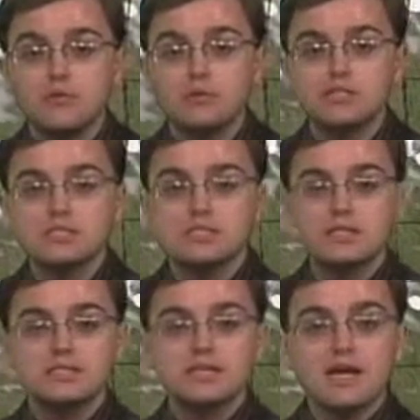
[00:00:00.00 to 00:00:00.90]
Mostly
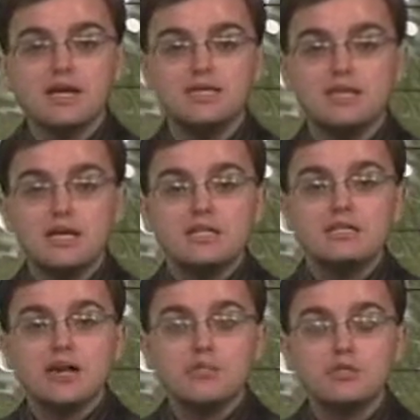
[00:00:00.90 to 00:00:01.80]
sunny skies,
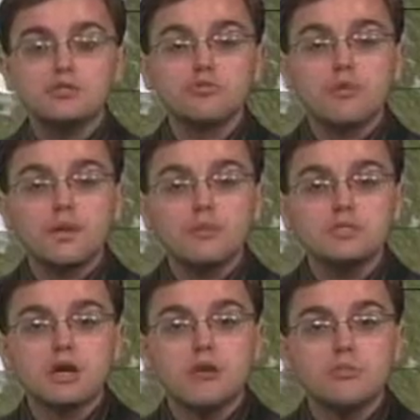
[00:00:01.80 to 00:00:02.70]
temperatures warming up
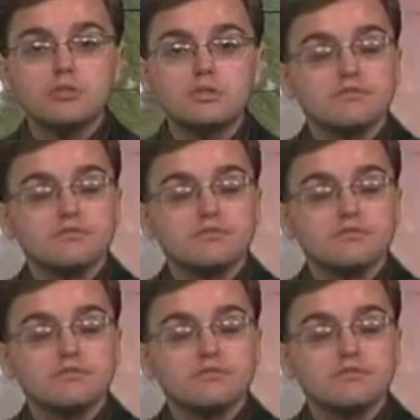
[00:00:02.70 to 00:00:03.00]
to upwards